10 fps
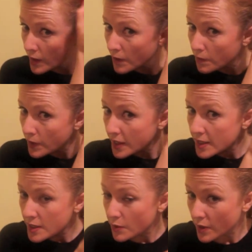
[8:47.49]

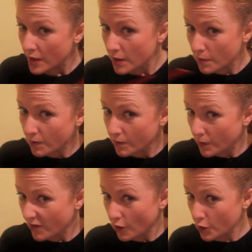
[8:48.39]
with the
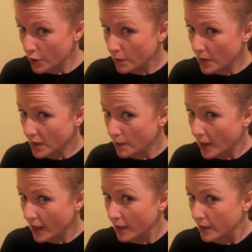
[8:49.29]
volume at the
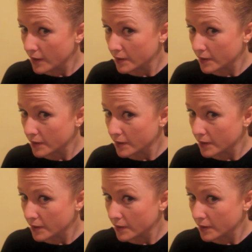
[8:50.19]
back.